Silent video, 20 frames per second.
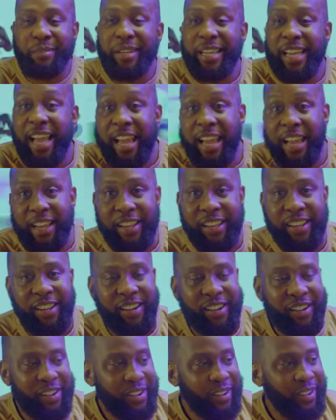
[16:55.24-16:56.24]
me, hey,
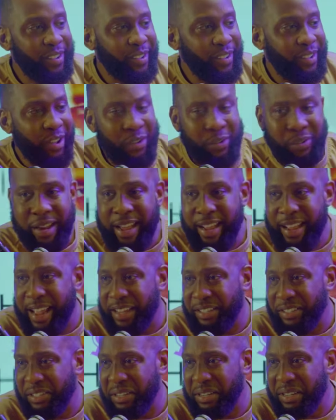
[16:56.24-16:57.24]
oh, that guy
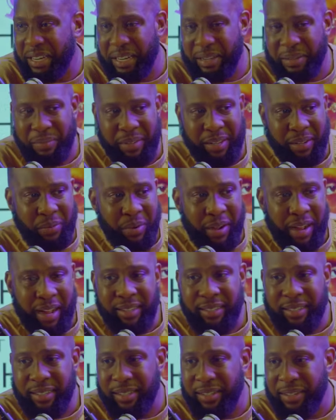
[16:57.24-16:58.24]
is looking at me. Why
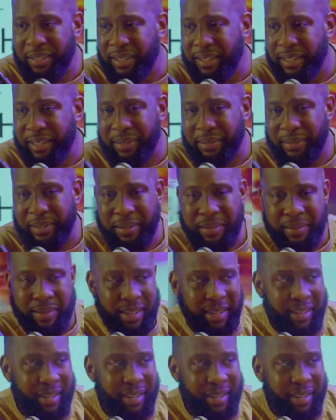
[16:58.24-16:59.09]
is he looking at me? Oh my